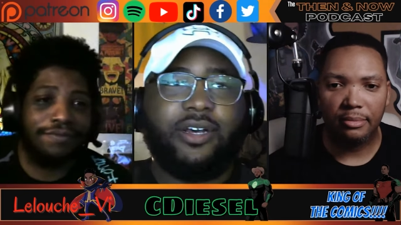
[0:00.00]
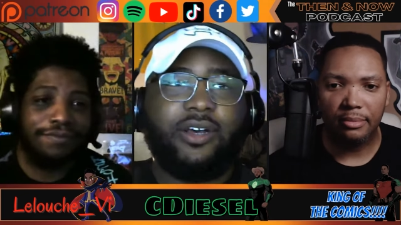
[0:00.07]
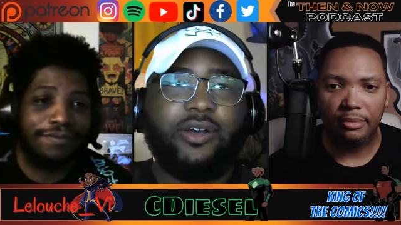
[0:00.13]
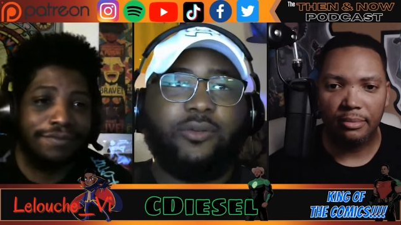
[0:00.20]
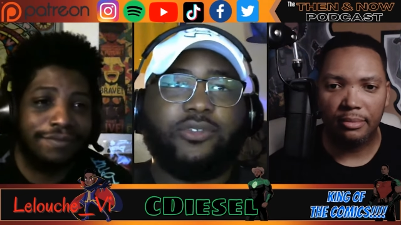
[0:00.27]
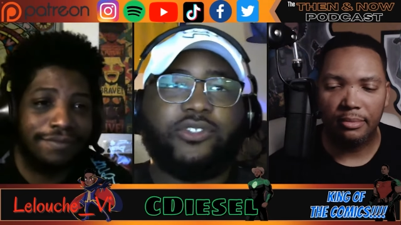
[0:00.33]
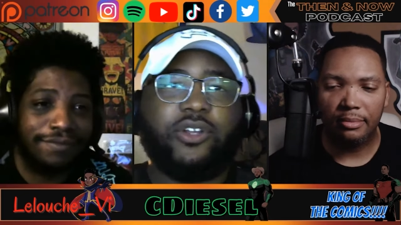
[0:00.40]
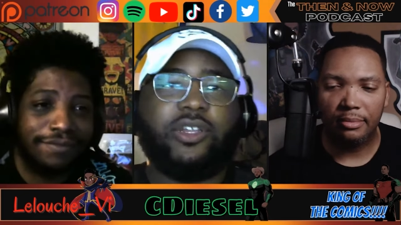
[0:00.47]
Speaker 1: Uh,
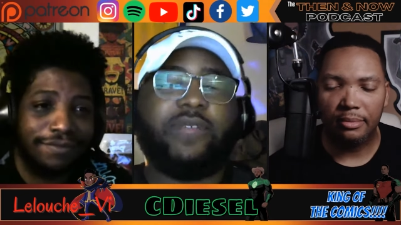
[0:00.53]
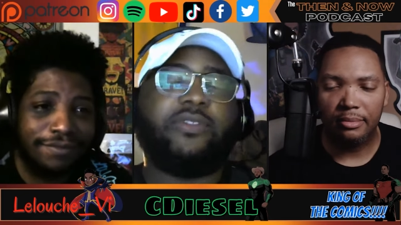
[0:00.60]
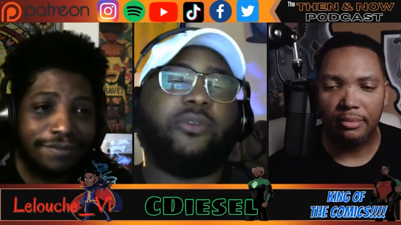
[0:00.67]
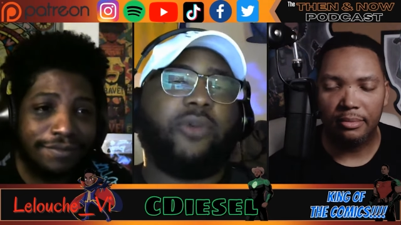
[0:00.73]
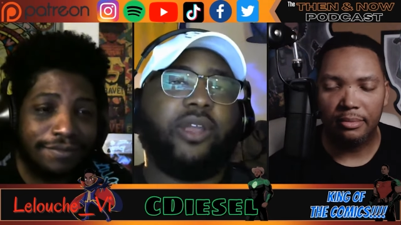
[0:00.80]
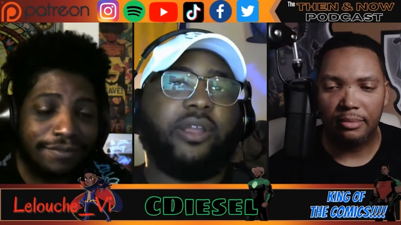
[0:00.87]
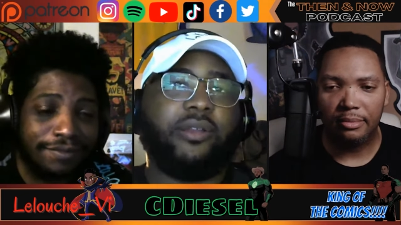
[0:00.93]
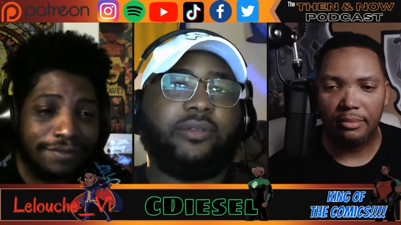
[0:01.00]
we'll start left to
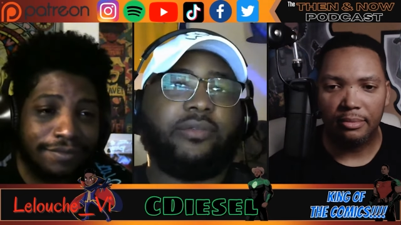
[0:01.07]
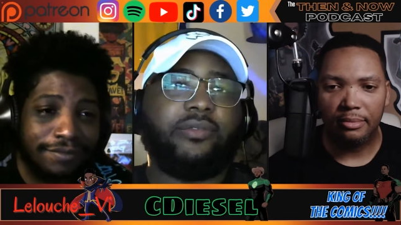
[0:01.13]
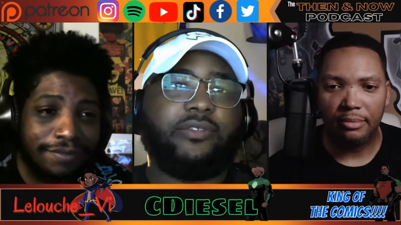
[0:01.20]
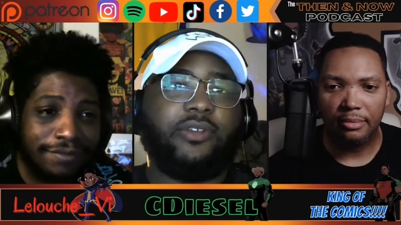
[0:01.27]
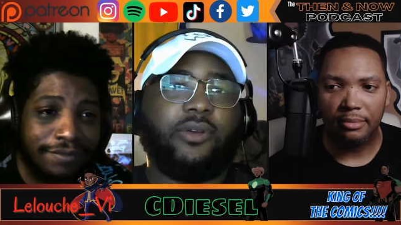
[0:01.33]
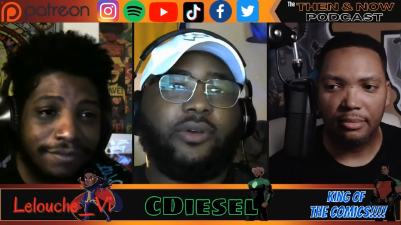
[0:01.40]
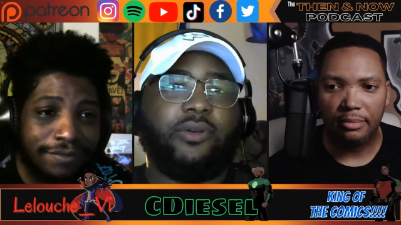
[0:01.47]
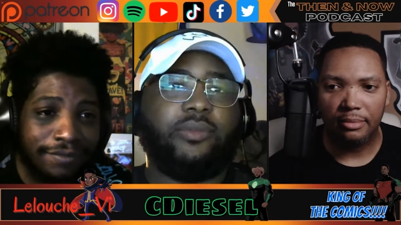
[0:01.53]
right.
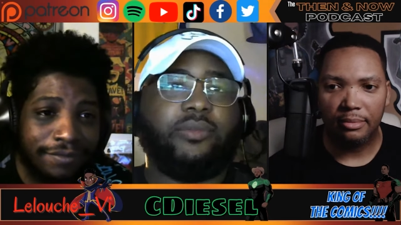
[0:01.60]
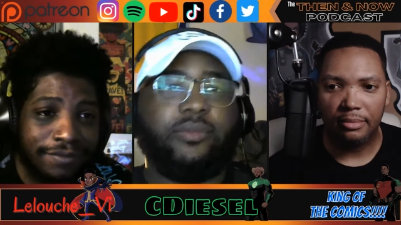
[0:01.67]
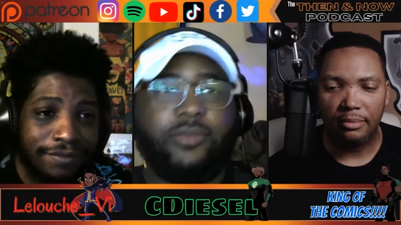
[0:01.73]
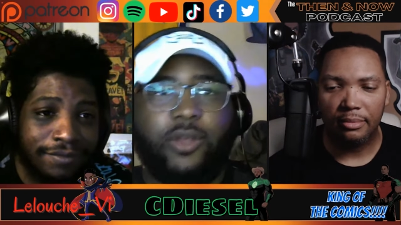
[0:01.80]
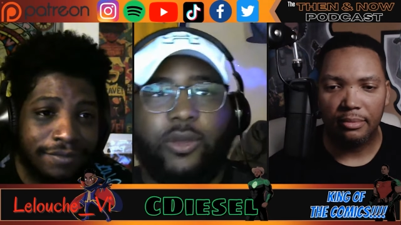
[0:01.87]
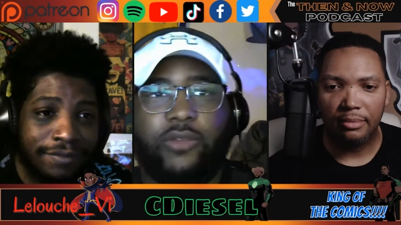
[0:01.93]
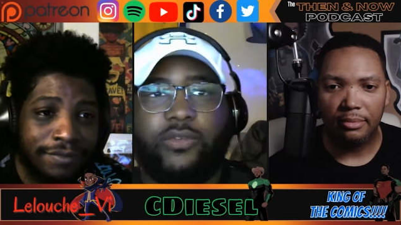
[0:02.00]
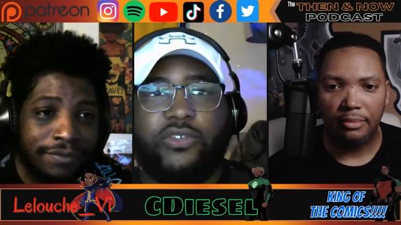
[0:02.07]
So
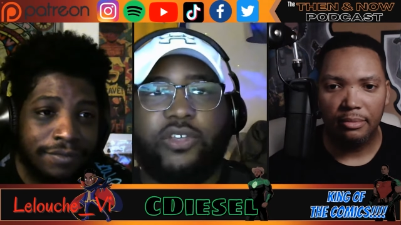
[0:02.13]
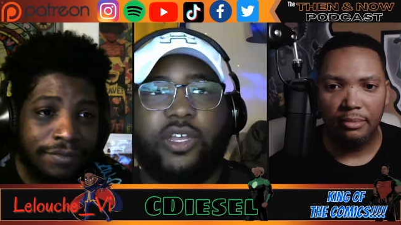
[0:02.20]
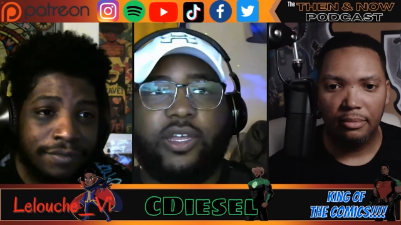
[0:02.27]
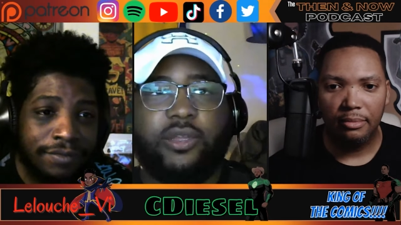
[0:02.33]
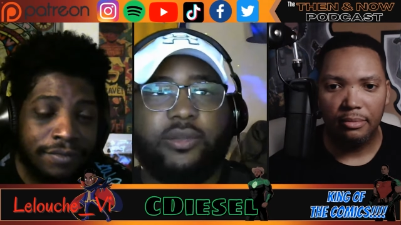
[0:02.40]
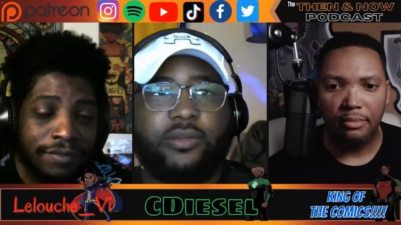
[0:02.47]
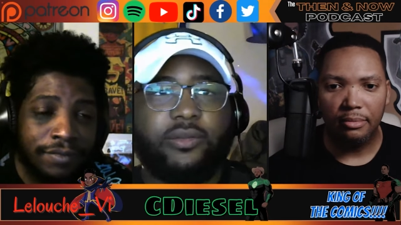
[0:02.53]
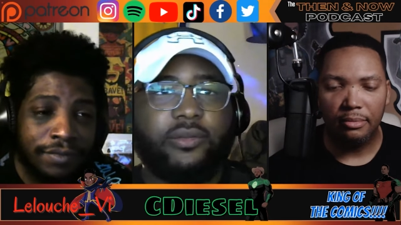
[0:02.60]
Oh, that's what you got.